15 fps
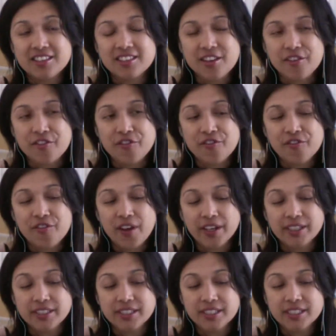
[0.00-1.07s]

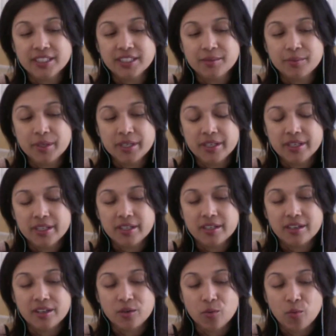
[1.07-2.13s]
affecting me
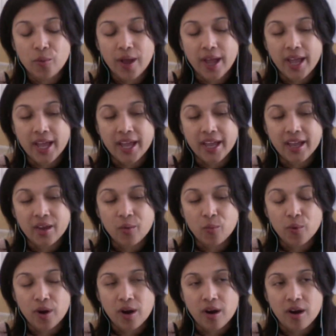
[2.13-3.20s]
in a way
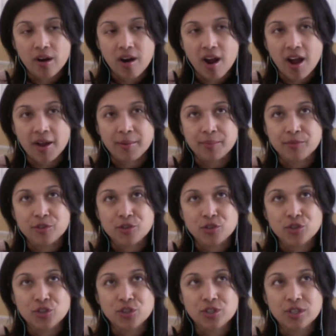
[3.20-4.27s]
where I'm
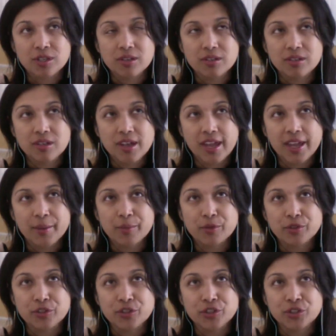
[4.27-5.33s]
just
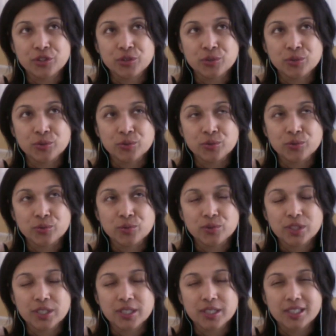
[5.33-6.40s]
able to
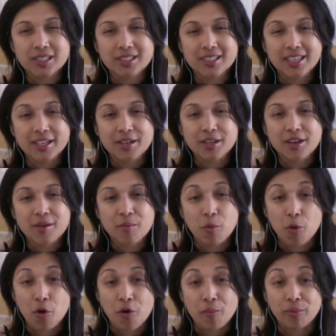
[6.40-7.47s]
take
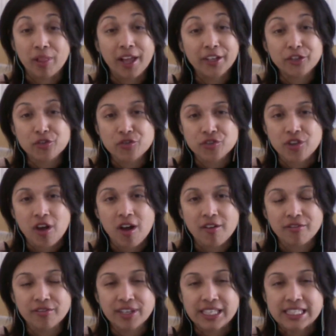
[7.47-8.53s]
more blinders
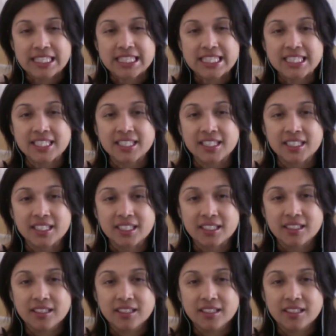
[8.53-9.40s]
off and see